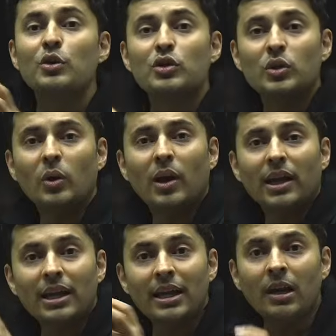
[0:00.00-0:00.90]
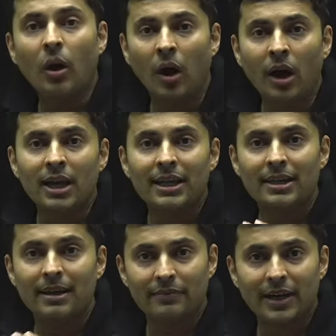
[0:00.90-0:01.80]
So in all, in
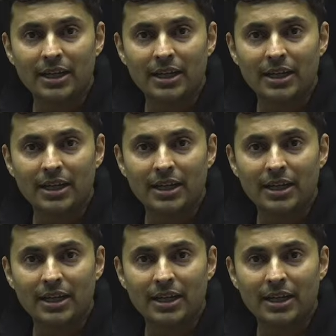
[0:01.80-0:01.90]
effect,